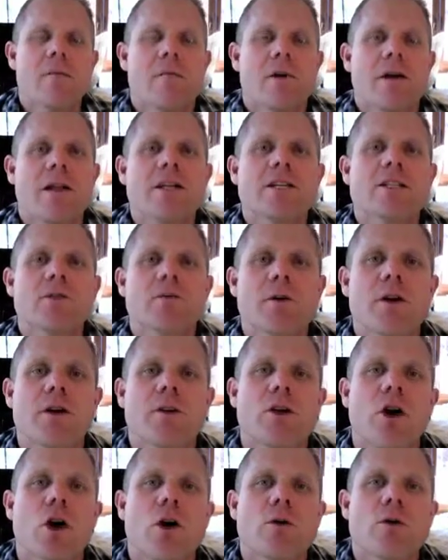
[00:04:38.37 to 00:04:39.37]
But Israel
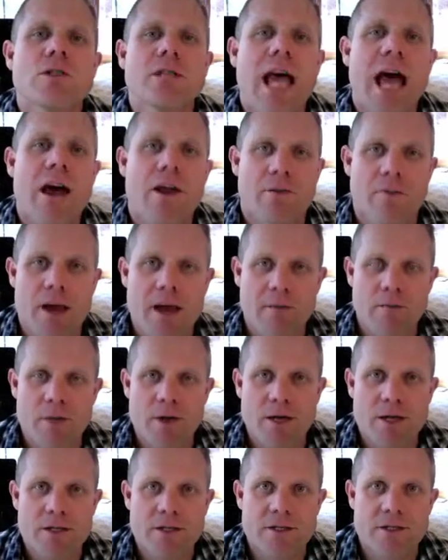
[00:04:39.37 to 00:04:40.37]
knows how to make
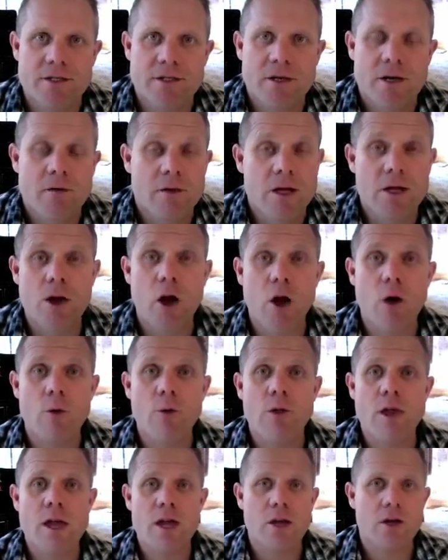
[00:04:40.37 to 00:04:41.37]
peace. They know
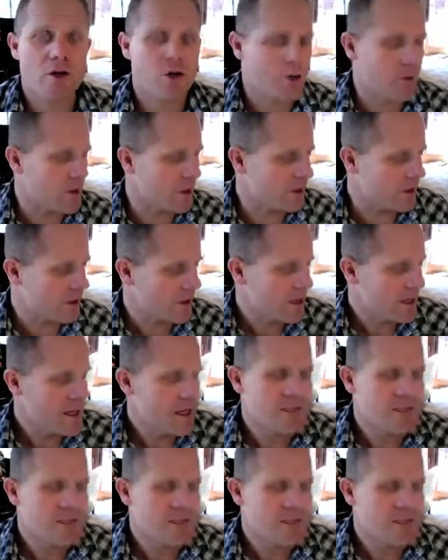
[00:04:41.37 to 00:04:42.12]
they could do it.